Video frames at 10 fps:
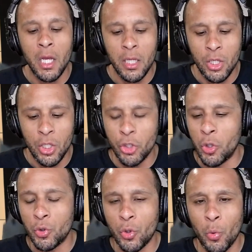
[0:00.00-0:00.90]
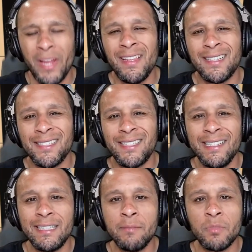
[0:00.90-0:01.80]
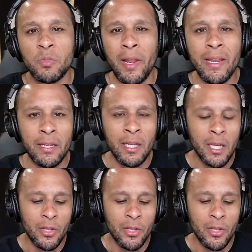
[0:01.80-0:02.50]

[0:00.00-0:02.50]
the way that this Heat team is playing,